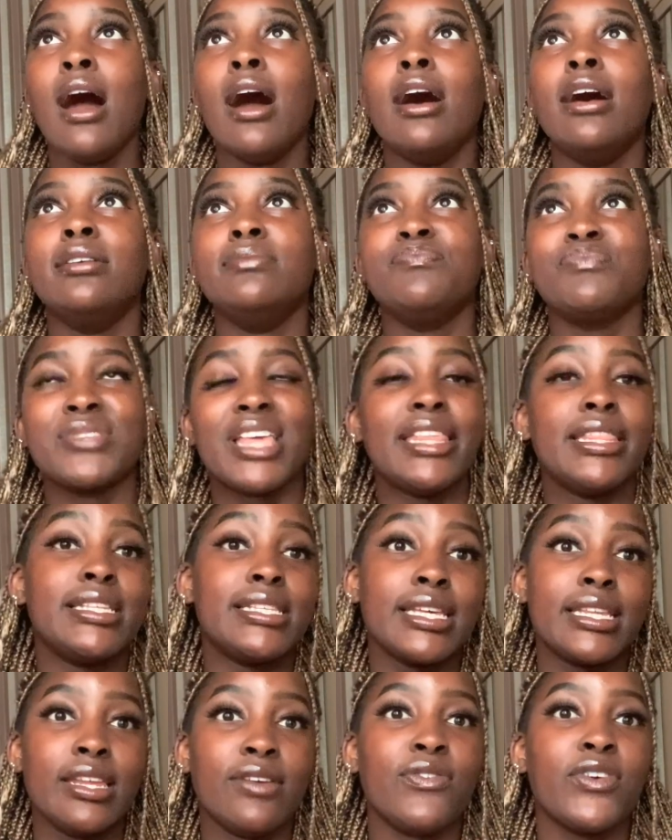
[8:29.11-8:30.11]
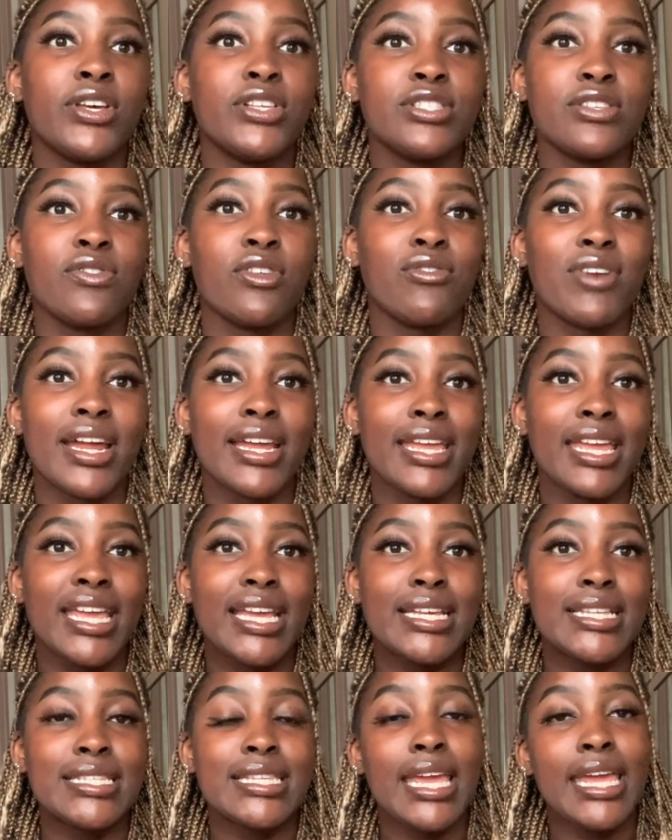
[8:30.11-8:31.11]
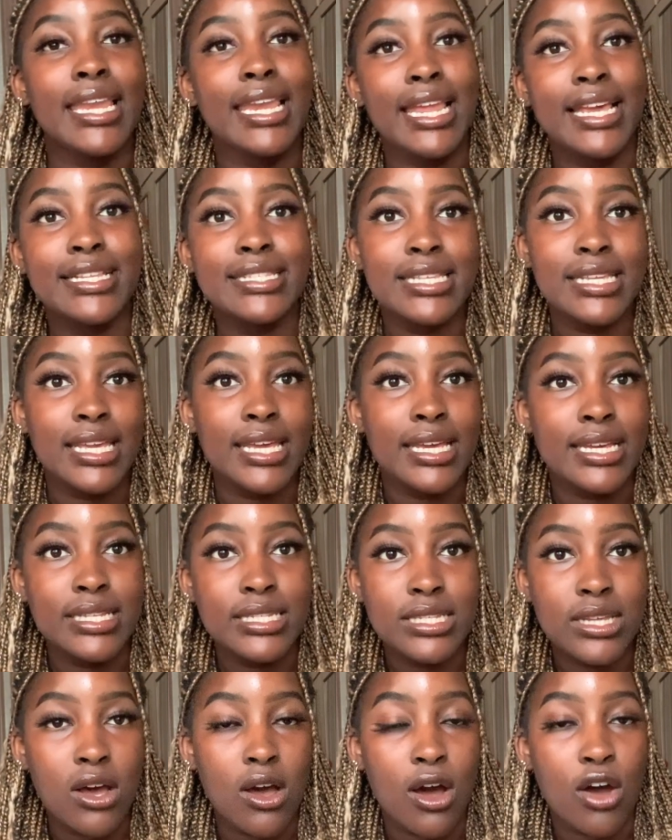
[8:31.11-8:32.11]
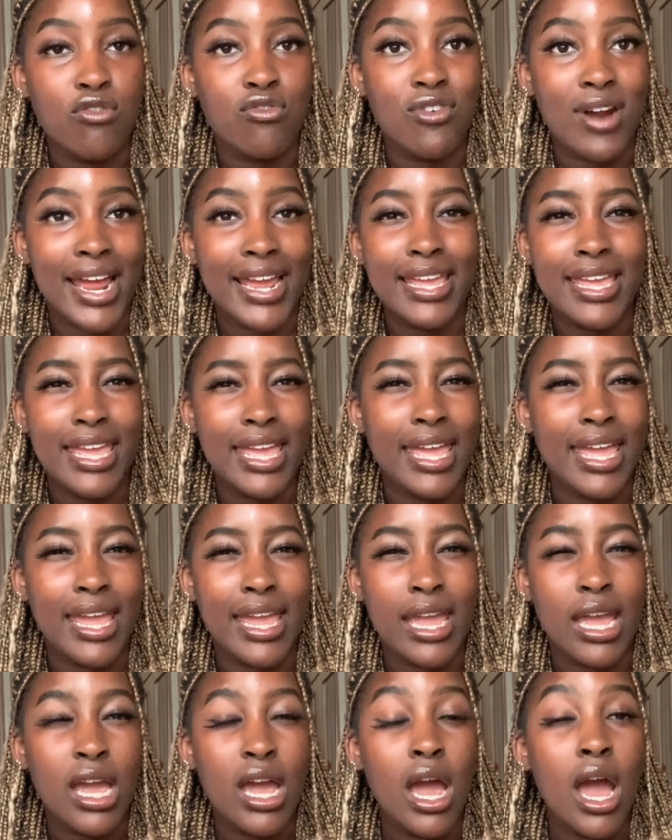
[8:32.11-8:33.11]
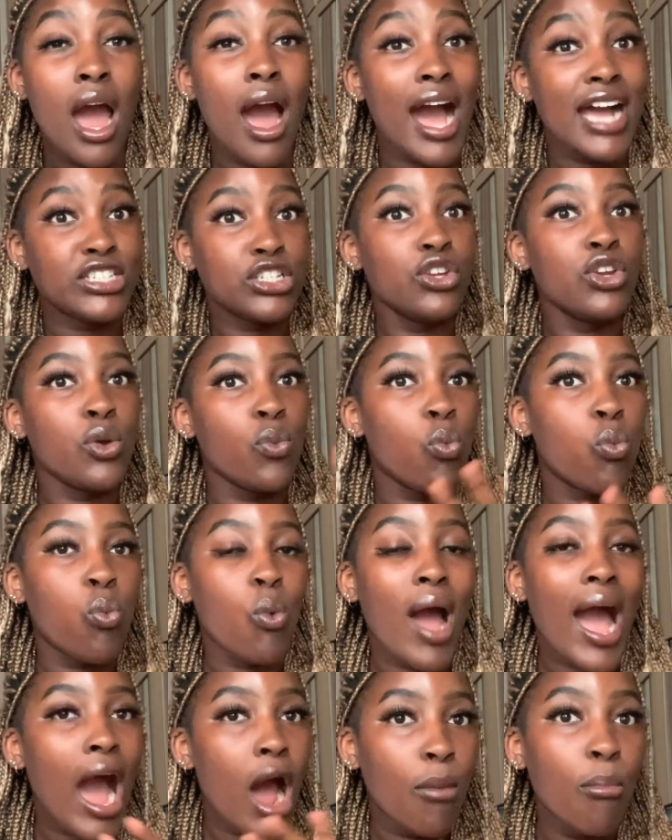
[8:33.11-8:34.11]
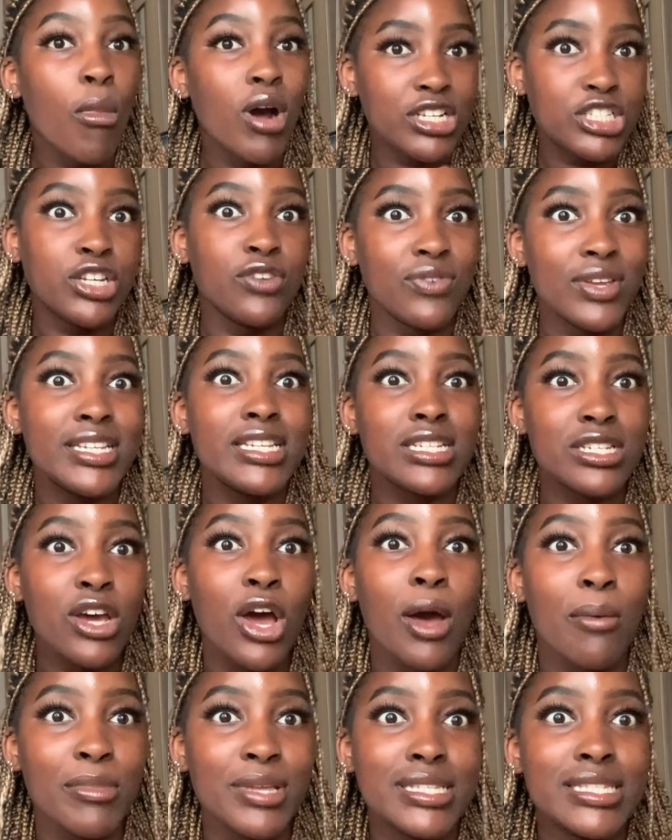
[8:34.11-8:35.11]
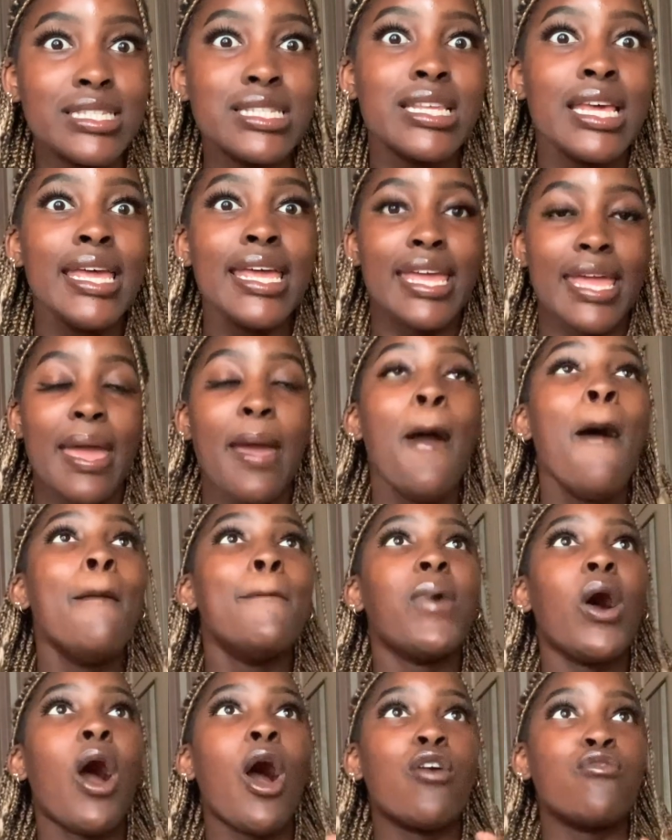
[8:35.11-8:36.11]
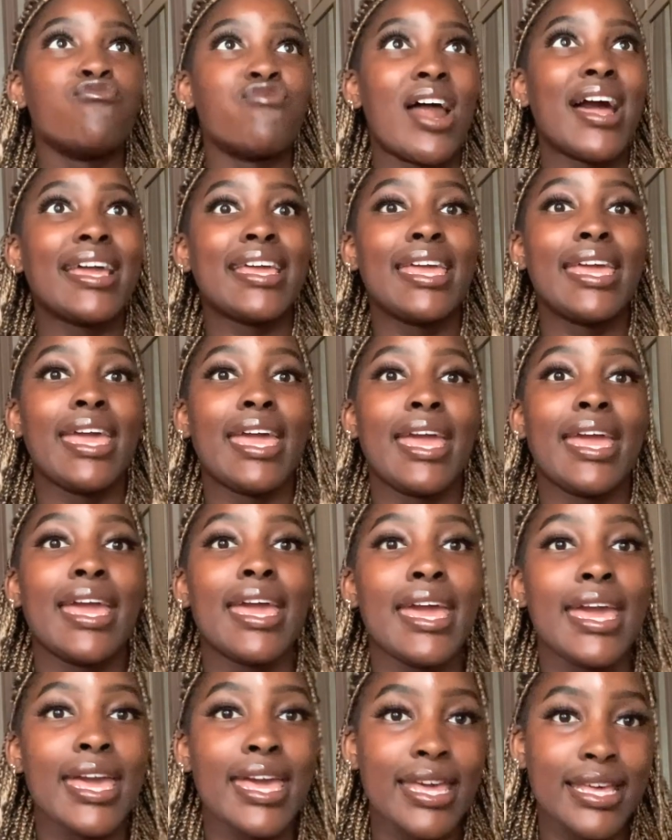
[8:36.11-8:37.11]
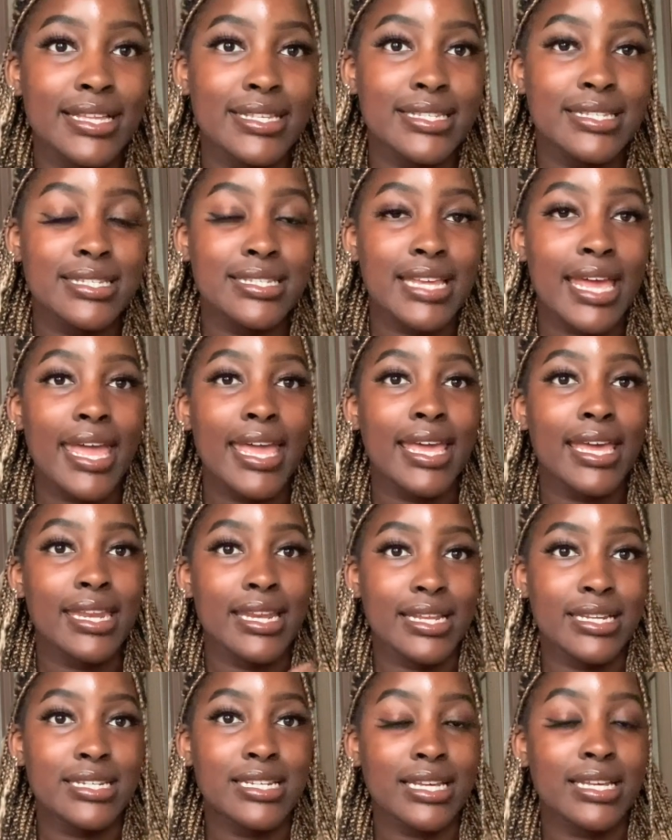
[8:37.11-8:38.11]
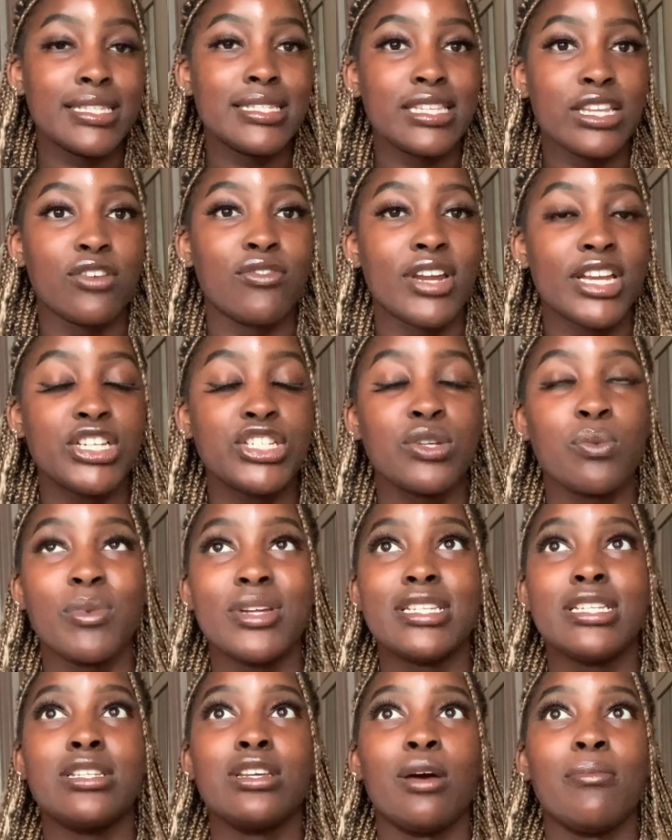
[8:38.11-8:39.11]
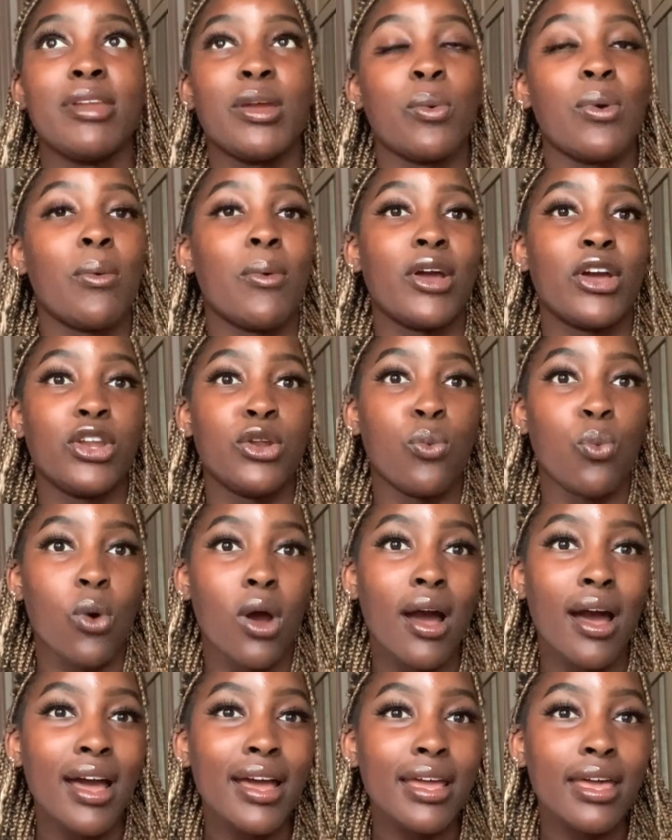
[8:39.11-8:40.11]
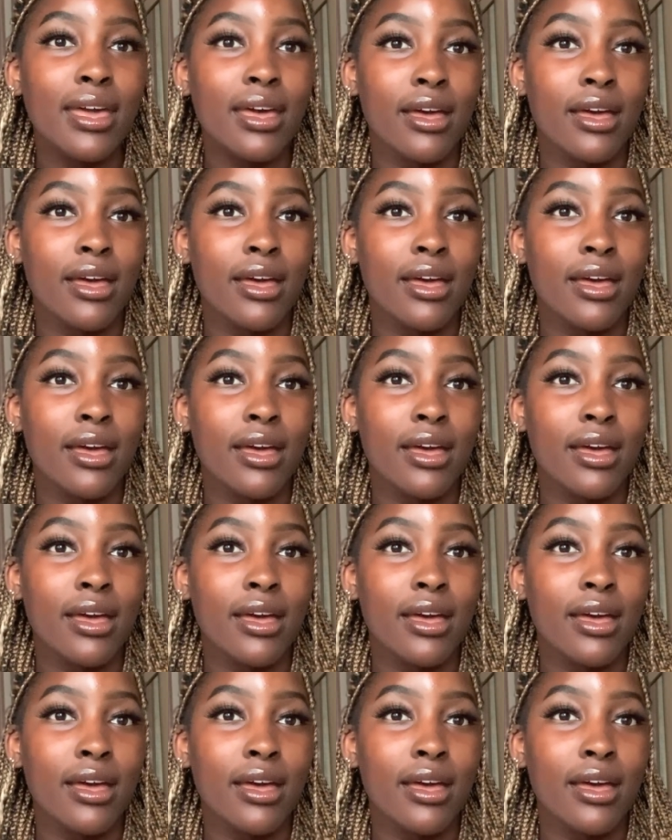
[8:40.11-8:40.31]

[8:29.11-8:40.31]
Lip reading: And the significance of the ranking is, in later years, our ranking, I don't know how much of it determines it, but our ranking is taken into consideration when determining where we're going to work